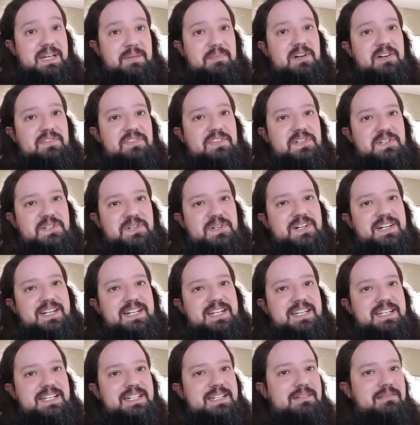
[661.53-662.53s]
came off the
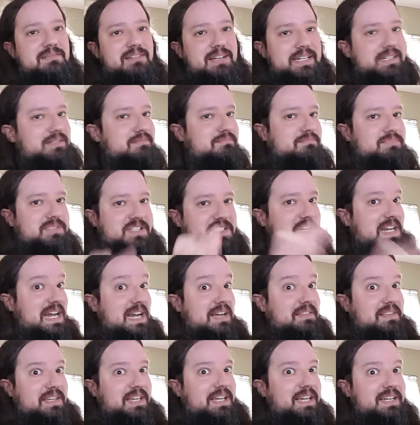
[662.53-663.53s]
truck. He like
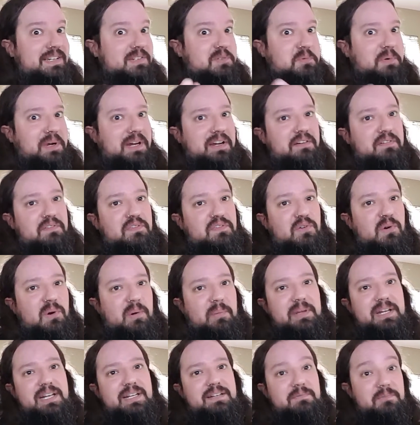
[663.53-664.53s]
stacked the case, waited for
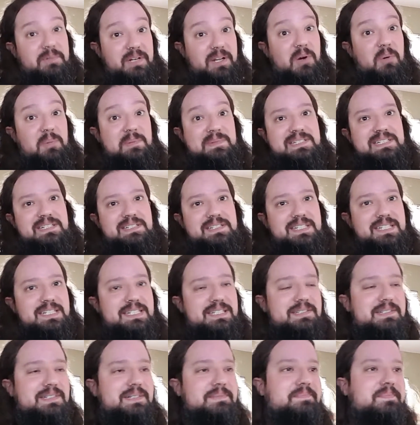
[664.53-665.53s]
me, and we opened it
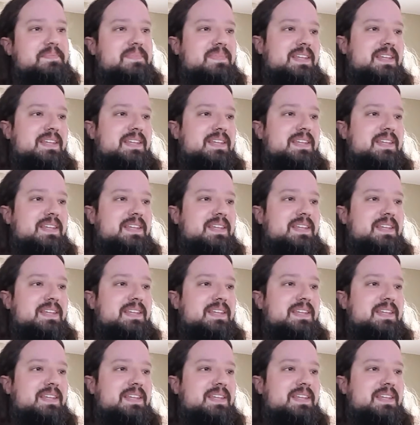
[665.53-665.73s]
together.